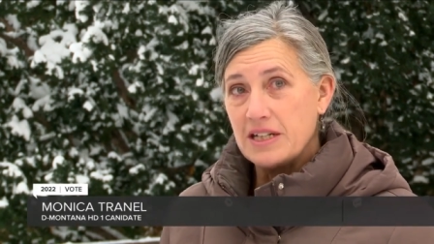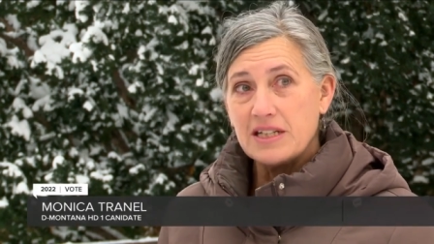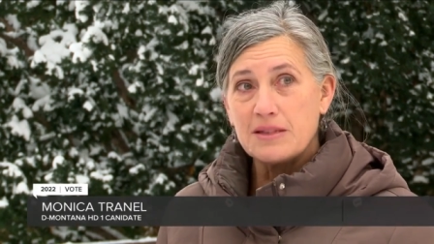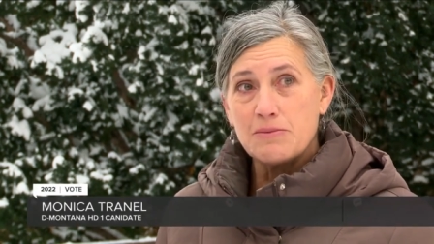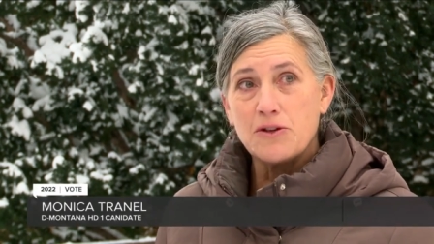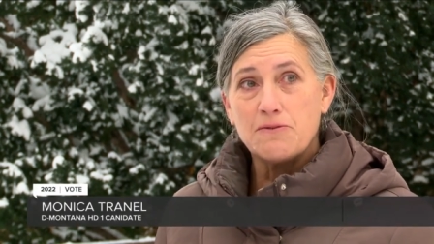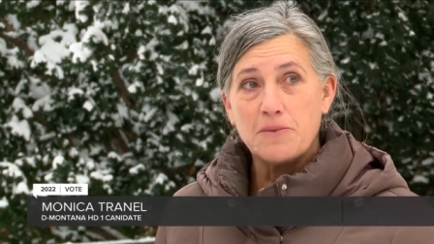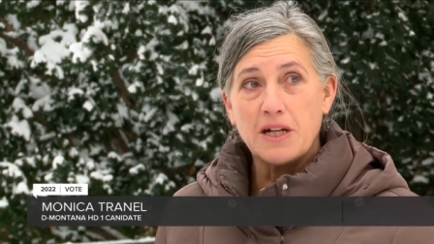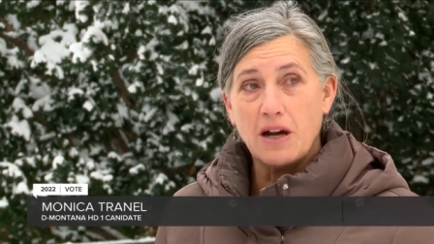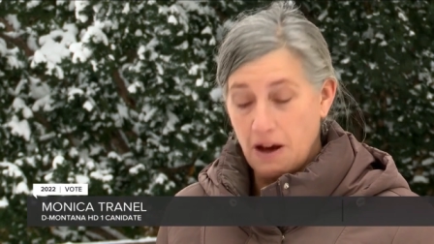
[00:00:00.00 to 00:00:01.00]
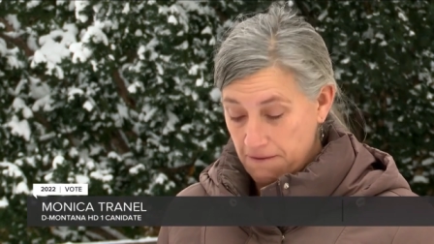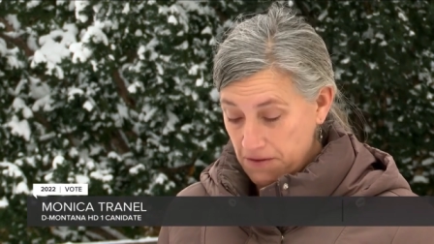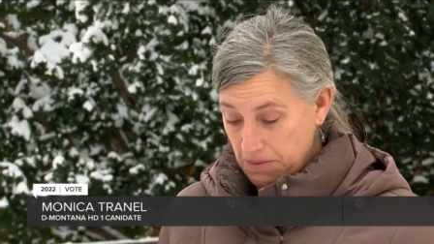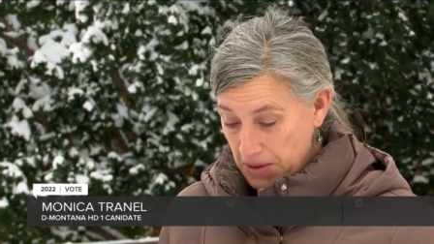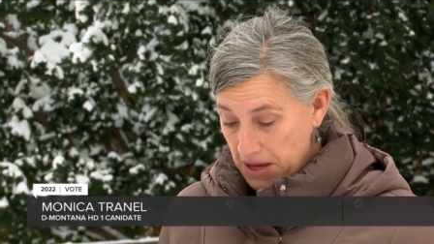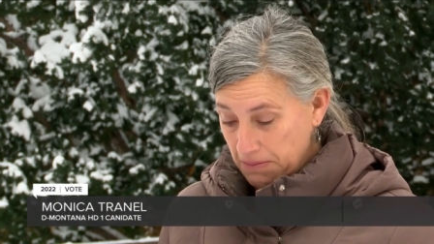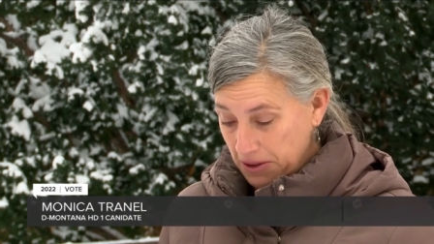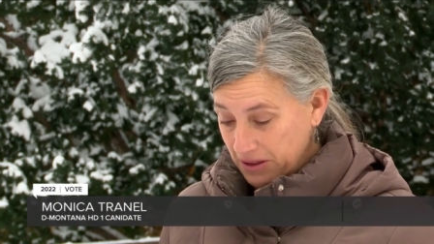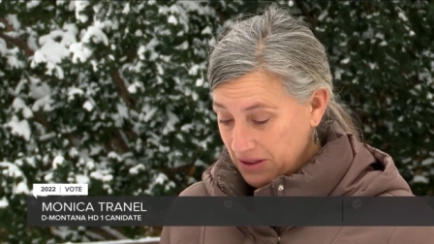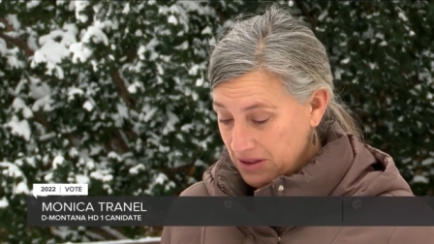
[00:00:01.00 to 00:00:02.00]
this movement of the
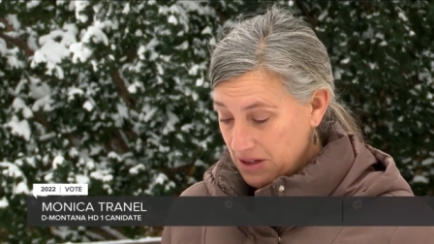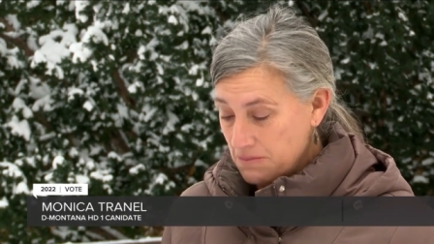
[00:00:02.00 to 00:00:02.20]
people,